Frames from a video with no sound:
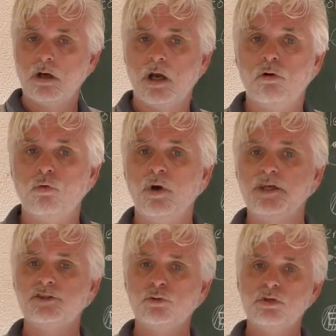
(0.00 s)
Now, what
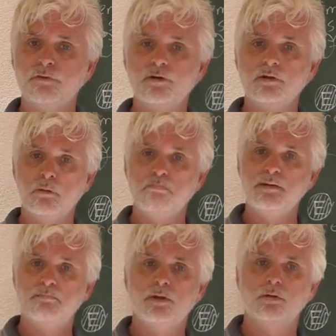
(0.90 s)
is so different in
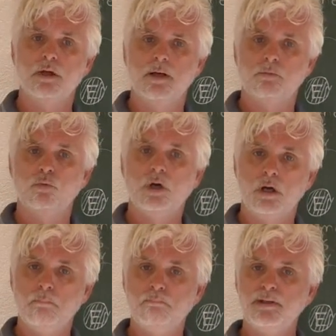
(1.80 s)
BPO then?
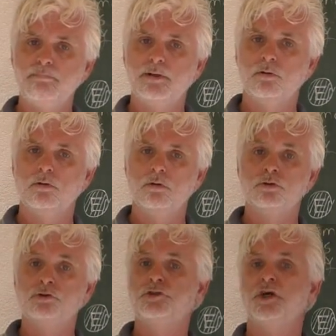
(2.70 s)
Well, BPO
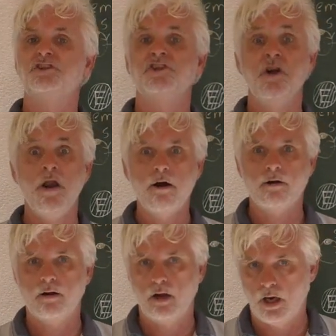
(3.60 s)
does
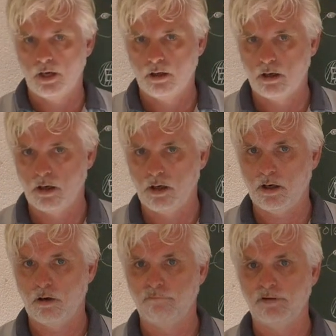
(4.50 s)
not add another
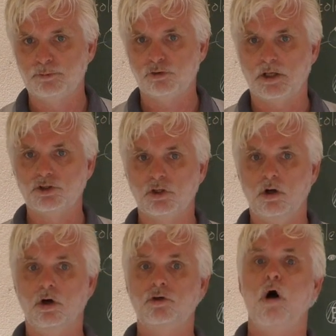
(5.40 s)
layer of
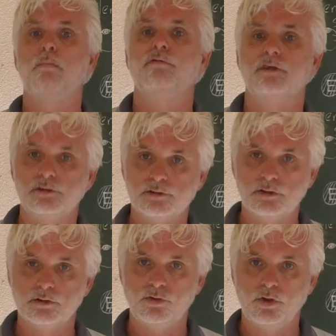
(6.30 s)
abstraction on top of
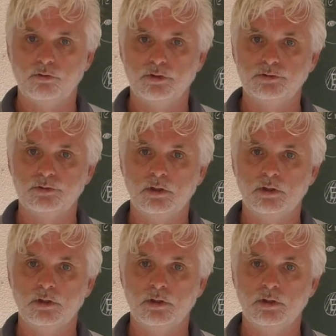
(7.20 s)
existing theories.